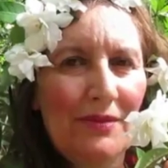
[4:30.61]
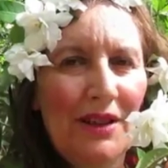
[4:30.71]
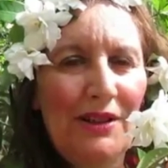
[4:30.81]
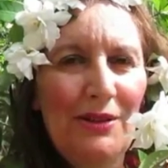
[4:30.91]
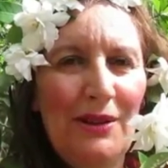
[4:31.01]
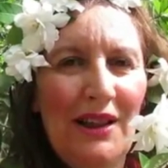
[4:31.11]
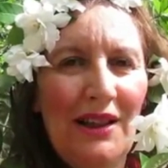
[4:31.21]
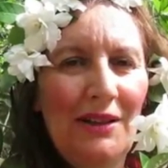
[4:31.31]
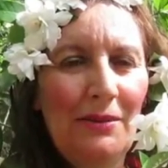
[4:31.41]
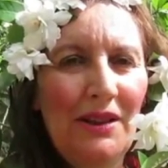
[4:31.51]
Aren't you
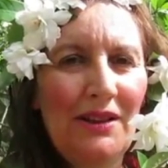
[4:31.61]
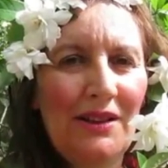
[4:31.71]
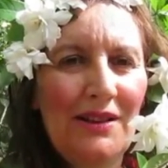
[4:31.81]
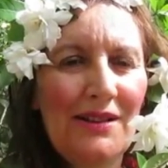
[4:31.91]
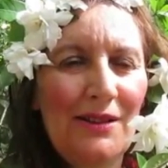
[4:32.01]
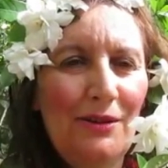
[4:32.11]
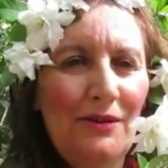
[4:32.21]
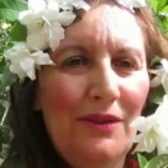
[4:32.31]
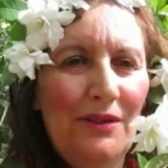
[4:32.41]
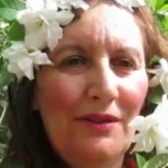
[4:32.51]
glad winter is
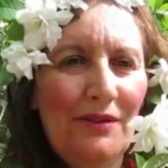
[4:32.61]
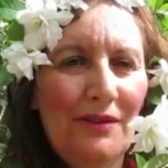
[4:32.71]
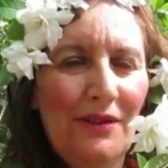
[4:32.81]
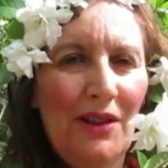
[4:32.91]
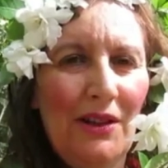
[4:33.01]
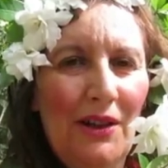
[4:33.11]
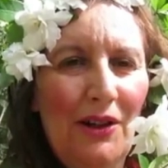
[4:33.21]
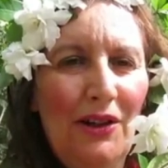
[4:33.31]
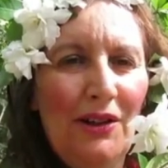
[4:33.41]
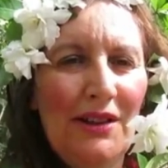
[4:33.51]
over
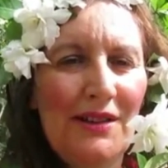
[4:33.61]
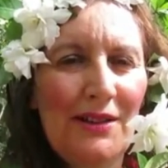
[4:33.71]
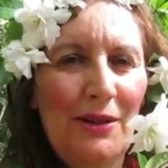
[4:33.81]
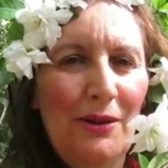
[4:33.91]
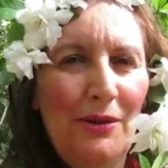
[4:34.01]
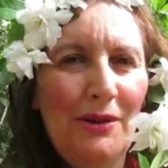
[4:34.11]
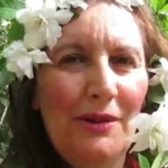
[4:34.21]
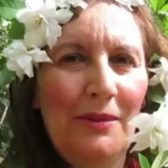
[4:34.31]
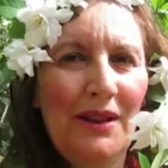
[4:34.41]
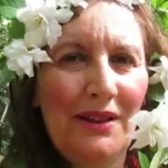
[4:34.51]
all this cold
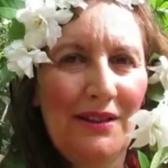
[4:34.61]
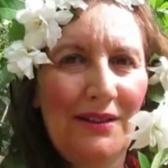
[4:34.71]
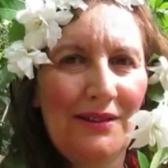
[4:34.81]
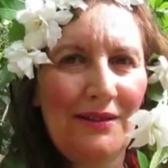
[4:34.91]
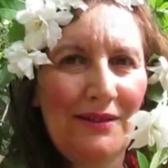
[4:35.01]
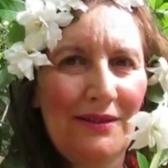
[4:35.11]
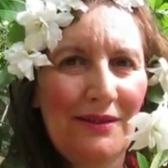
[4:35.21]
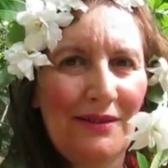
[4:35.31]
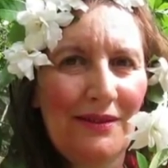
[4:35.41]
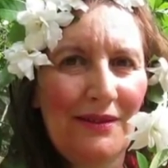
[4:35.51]
weather,
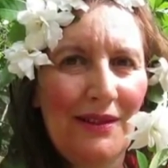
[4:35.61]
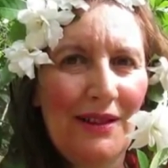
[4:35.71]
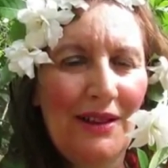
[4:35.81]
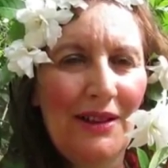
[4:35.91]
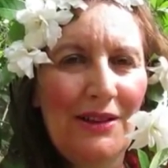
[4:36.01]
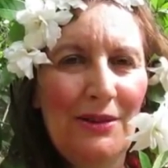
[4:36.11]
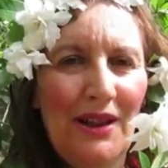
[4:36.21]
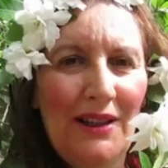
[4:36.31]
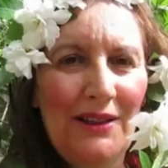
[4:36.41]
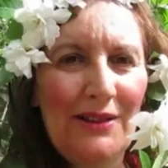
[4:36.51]

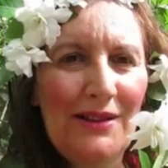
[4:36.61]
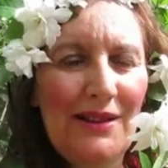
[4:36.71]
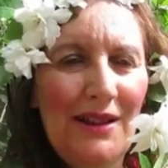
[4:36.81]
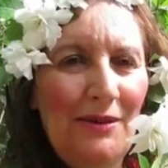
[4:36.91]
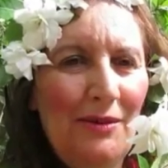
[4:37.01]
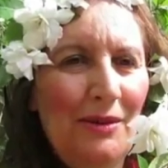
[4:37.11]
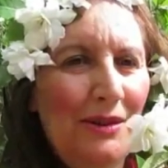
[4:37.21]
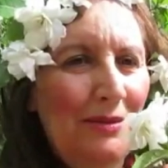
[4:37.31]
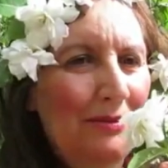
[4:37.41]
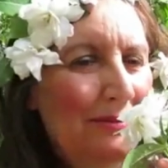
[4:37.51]
trying to stay
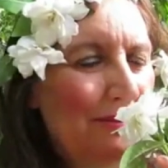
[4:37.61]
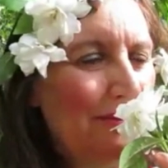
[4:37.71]
warm.